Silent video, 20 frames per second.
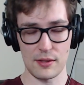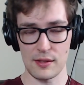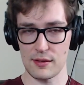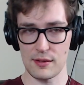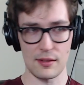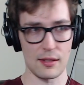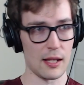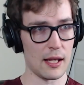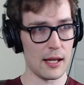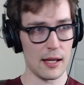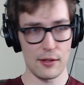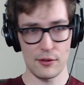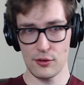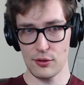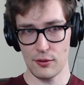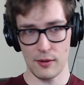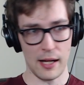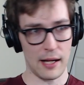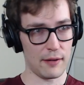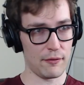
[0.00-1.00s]
It's
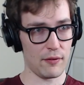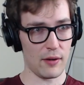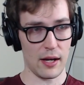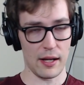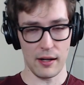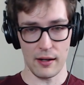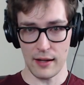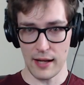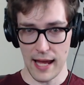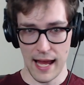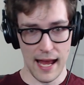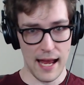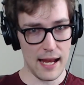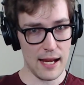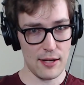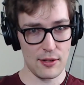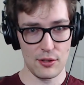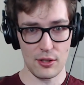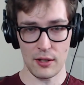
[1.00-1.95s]
stratified on age.